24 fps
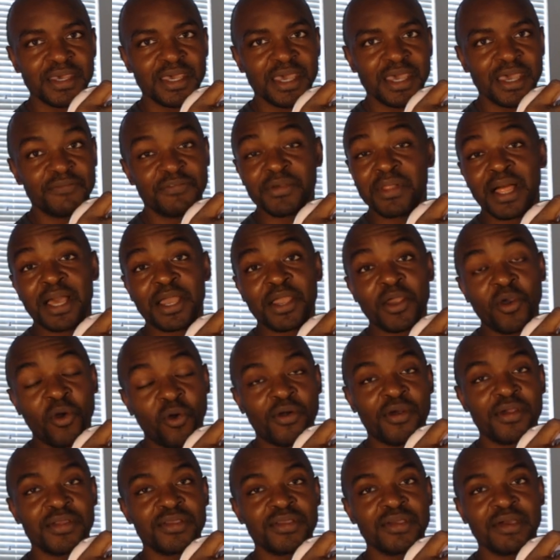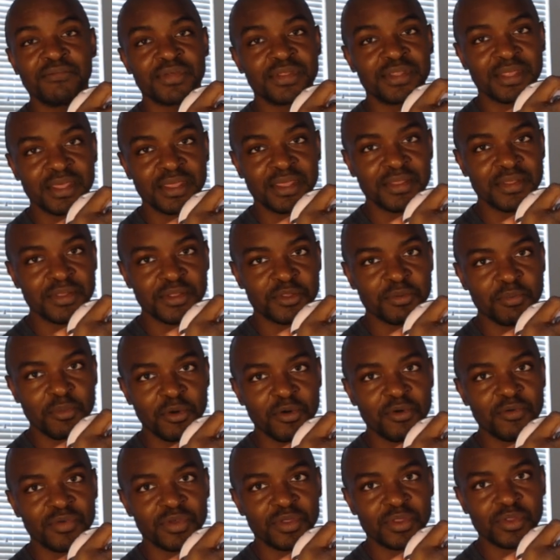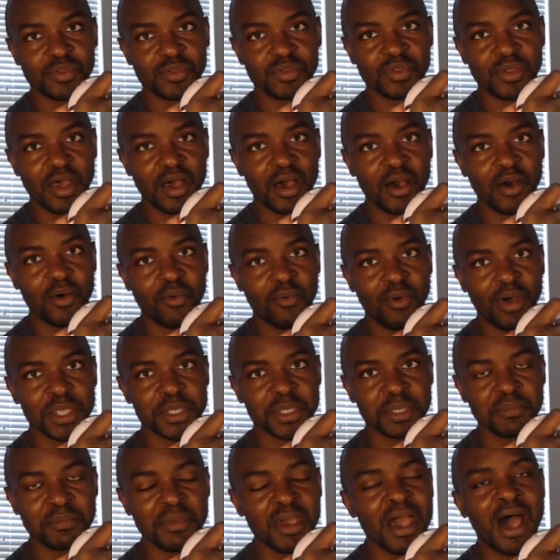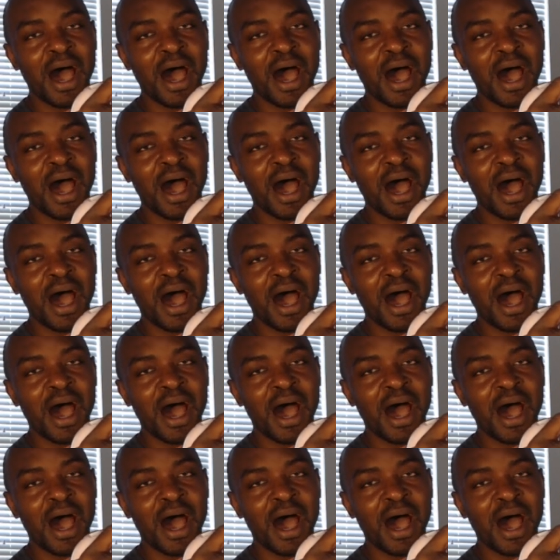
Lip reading: if you like horror and you haven't seen these movies, watch them.